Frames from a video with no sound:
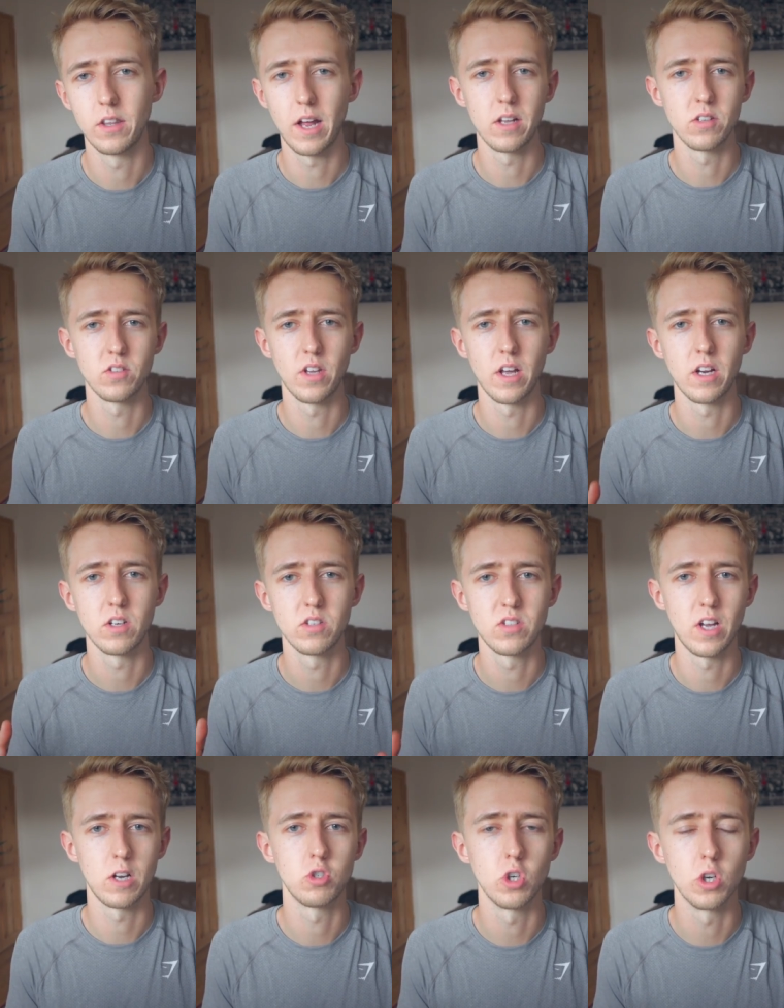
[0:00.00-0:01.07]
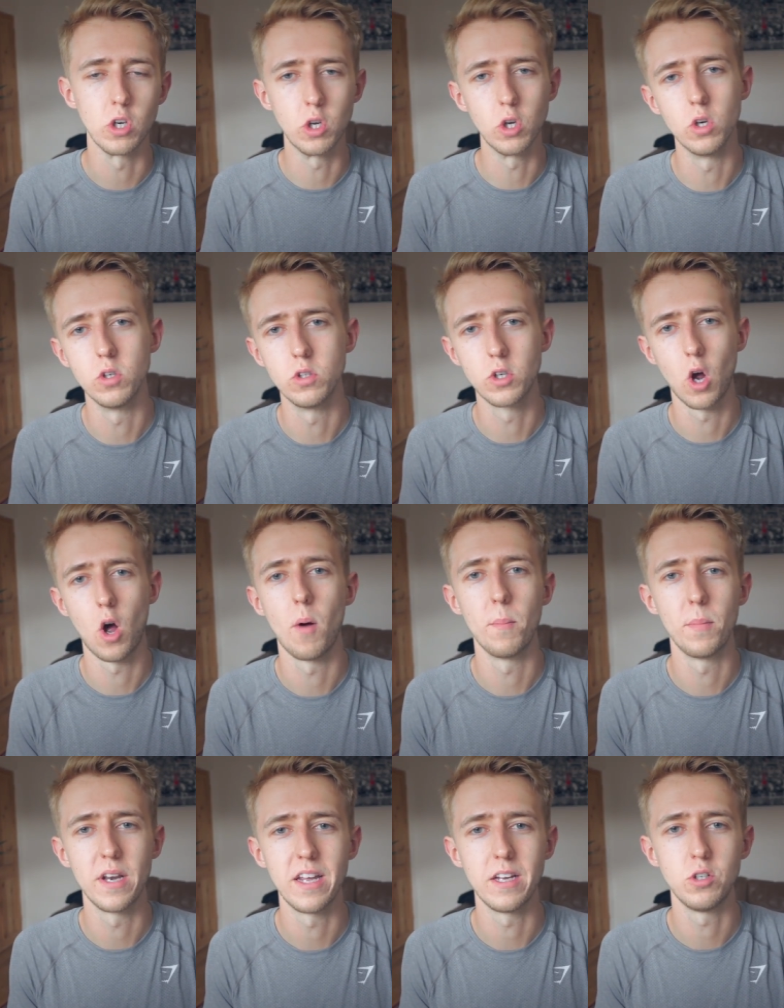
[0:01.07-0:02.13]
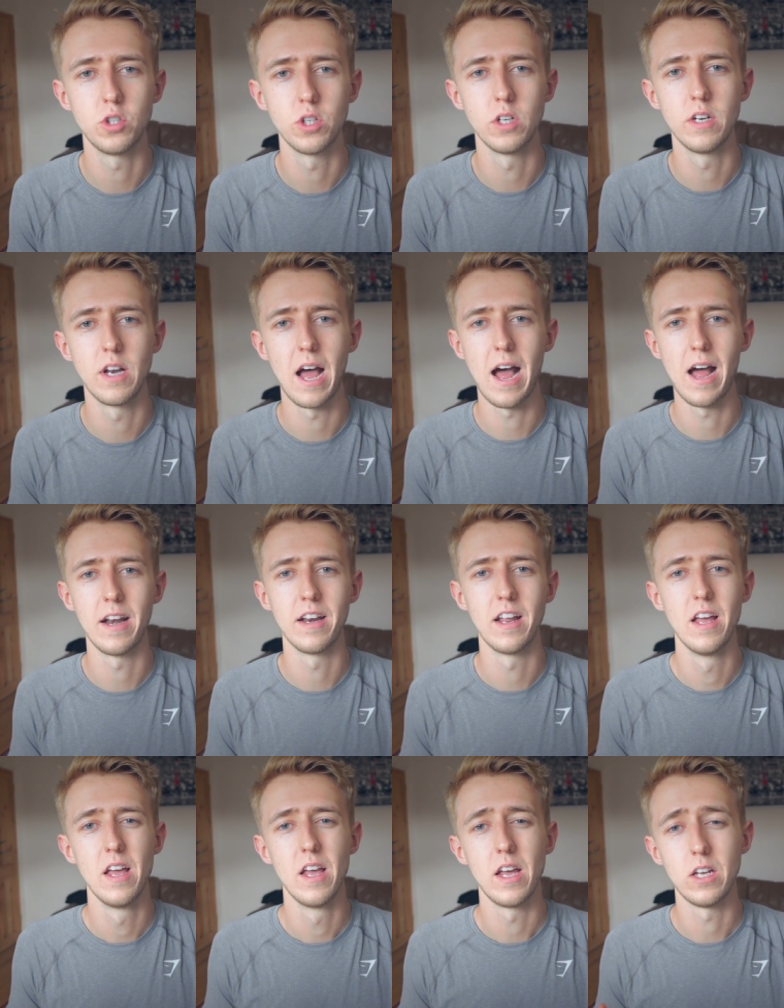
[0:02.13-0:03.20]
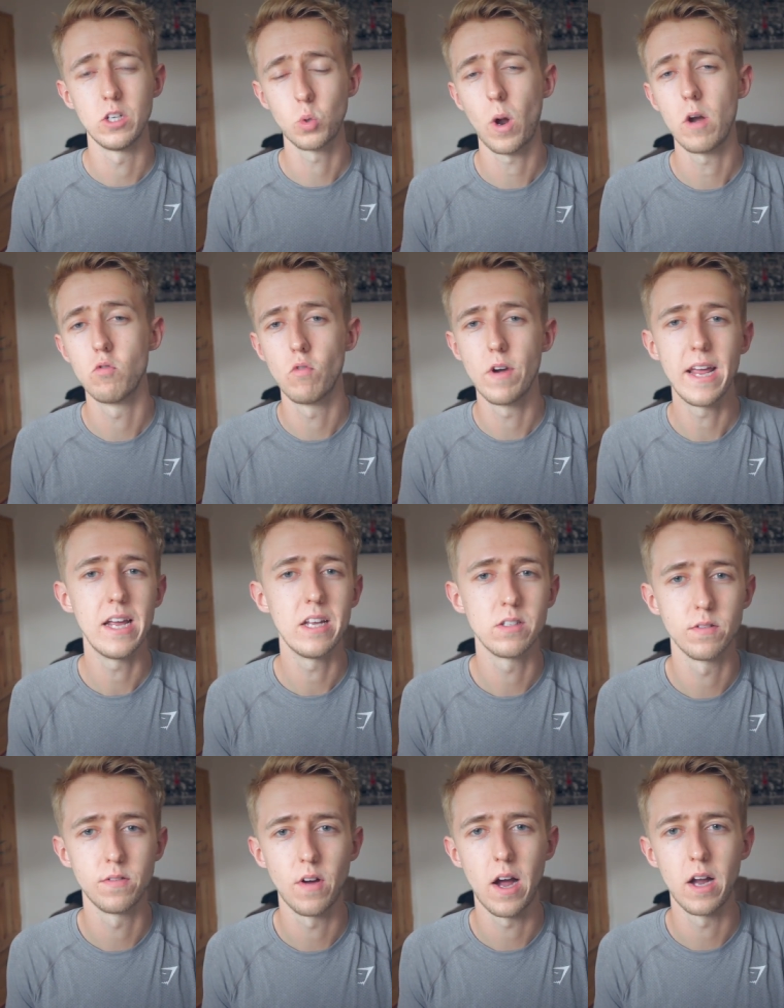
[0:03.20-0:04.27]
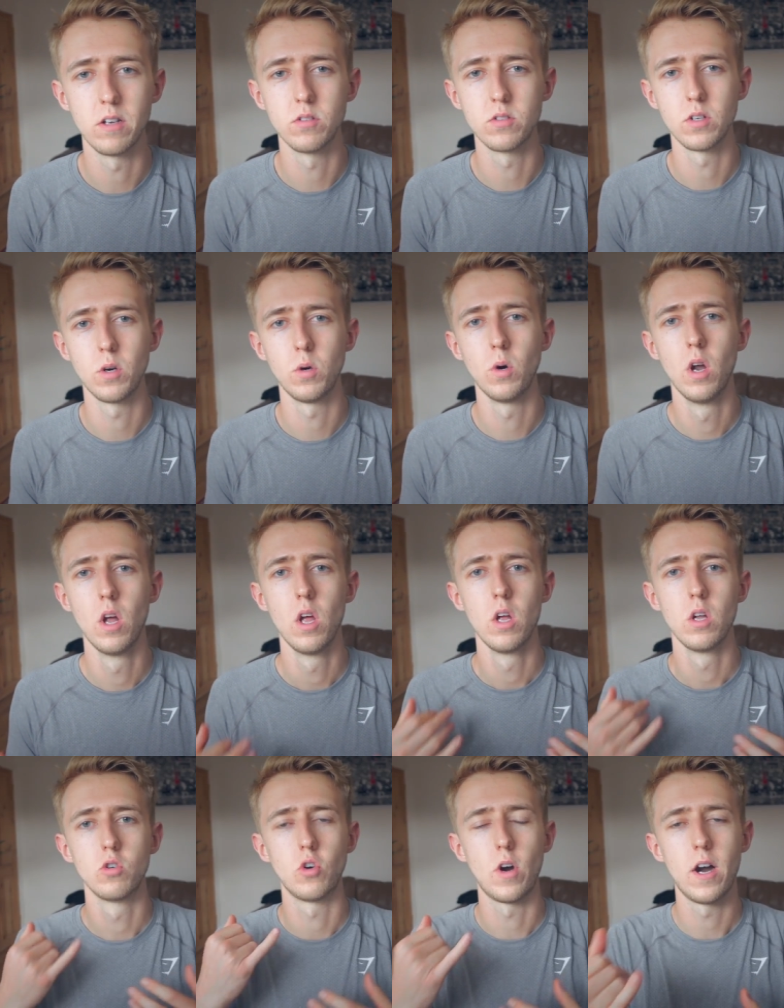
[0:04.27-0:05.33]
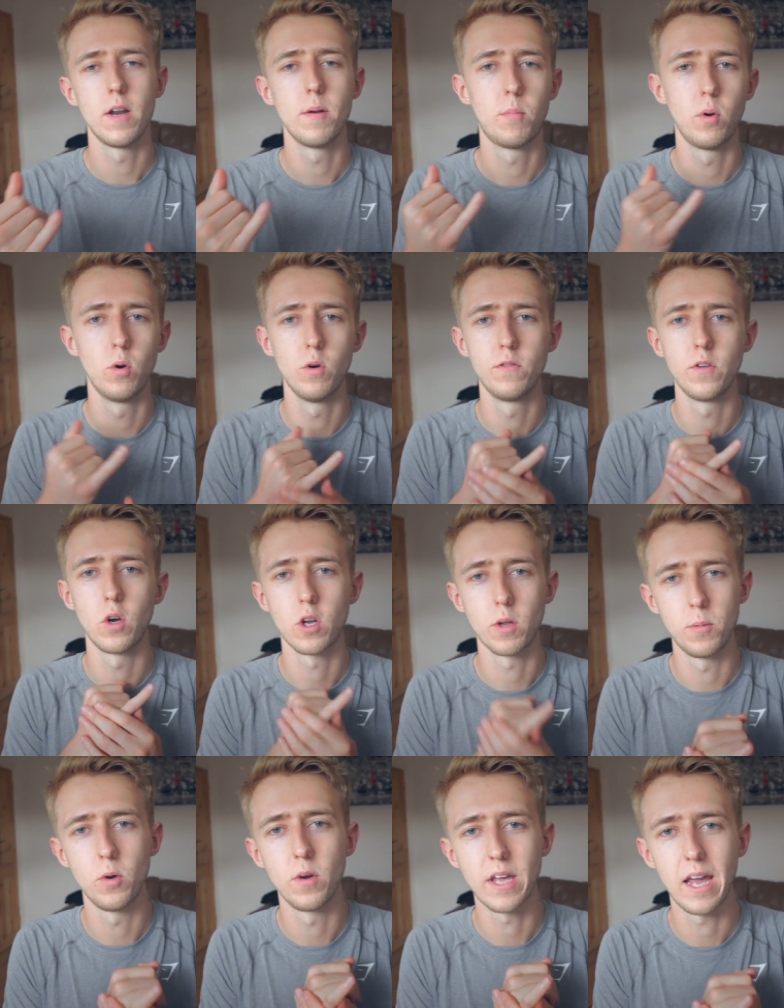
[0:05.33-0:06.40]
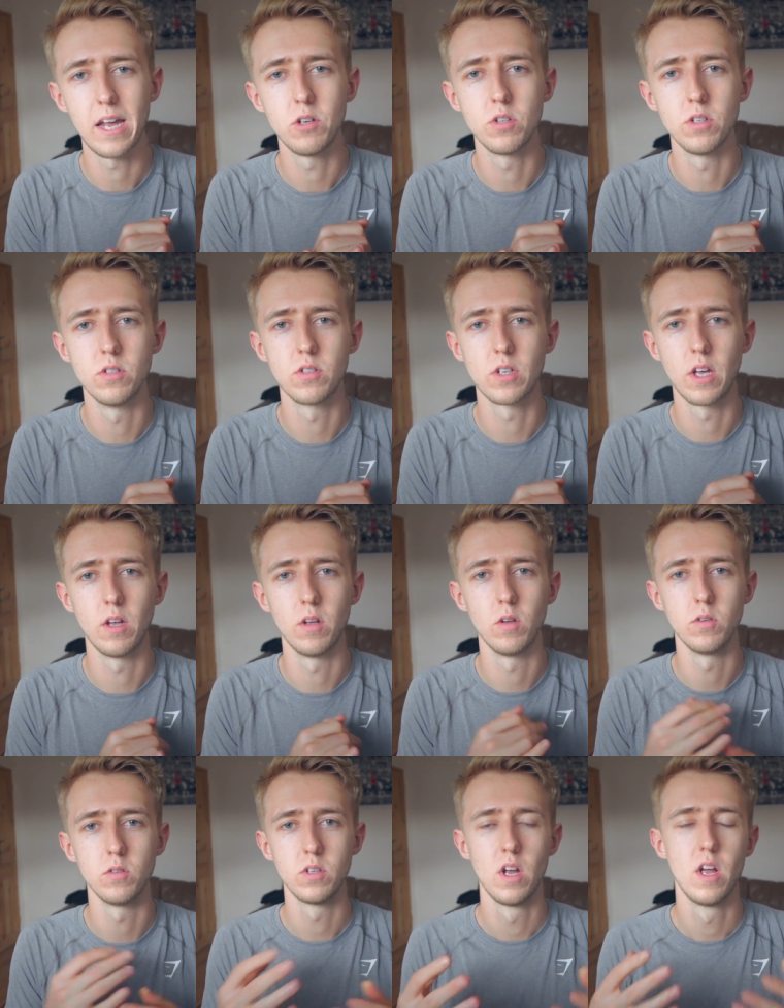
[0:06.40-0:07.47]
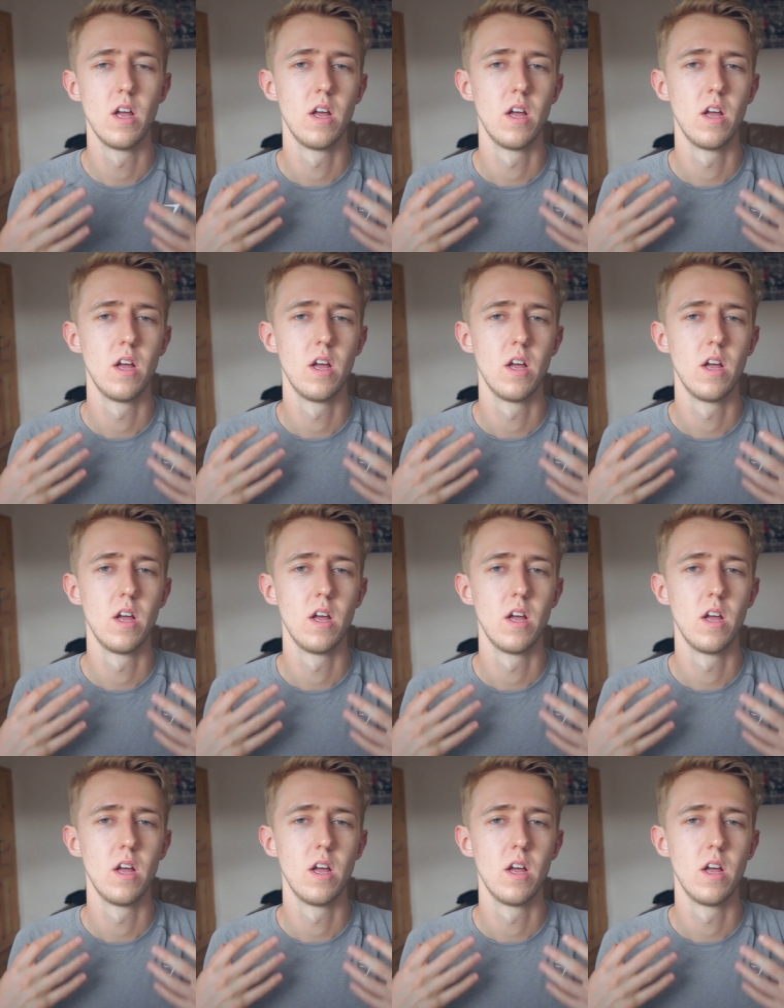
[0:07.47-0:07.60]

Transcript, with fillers: That's like such a good combination, and it's quite rare to find. So try and improve your communication skills,